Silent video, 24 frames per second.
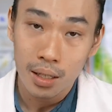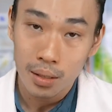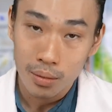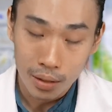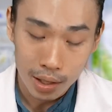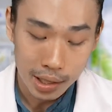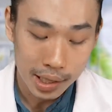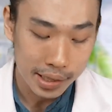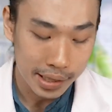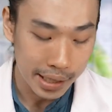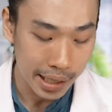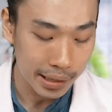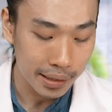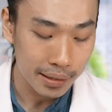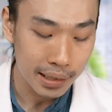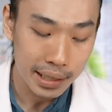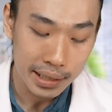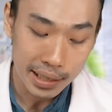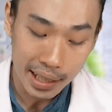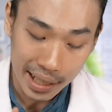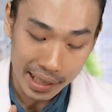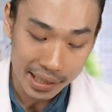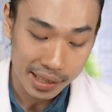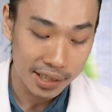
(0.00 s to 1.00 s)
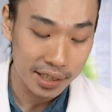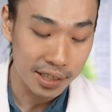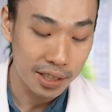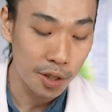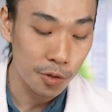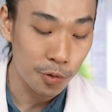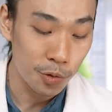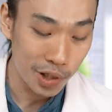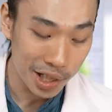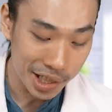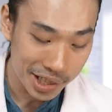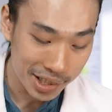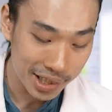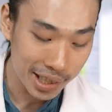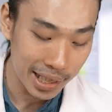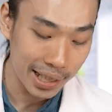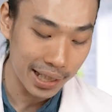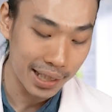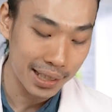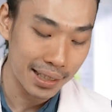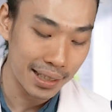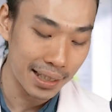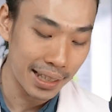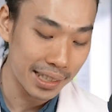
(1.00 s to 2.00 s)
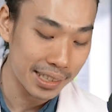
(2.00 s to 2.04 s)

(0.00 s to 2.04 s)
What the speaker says: What is that? Yes, the first thing,